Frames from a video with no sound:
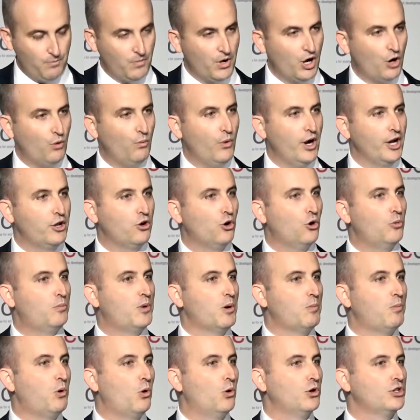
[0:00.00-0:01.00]
A record
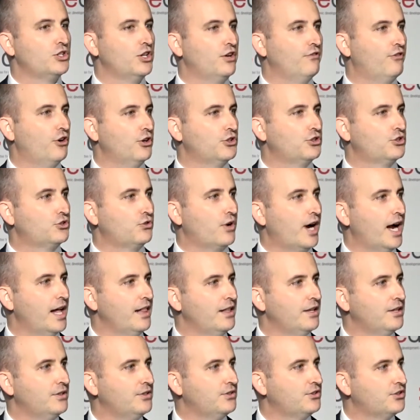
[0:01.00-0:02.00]
proportion of
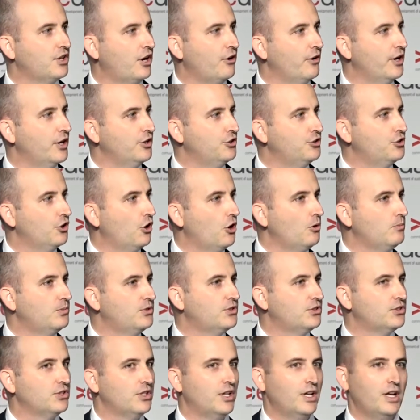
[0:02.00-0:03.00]
Australians are in
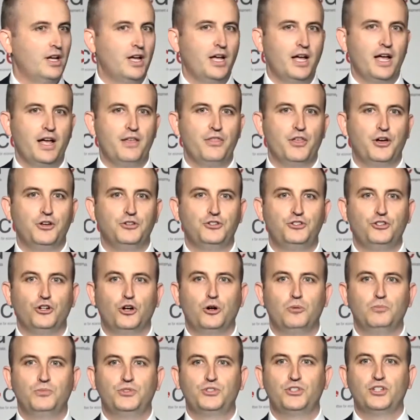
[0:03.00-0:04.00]
jobs, and those
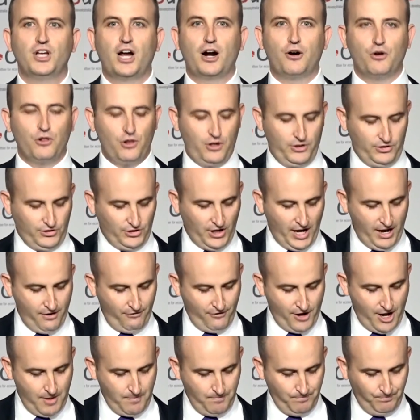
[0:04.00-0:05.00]
jobs are a lot
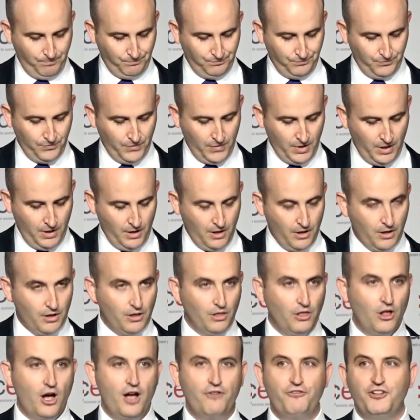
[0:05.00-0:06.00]
safer.
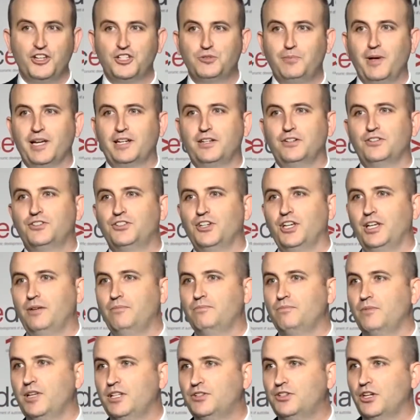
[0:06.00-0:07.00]
Life expectancy,
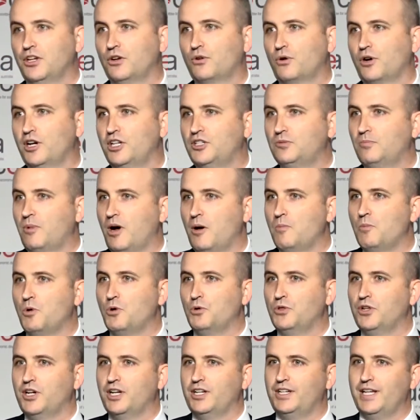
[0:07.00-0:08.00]
it's increased by
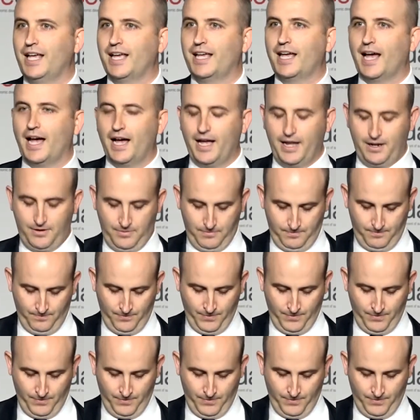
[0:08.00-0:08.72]
more than a decade.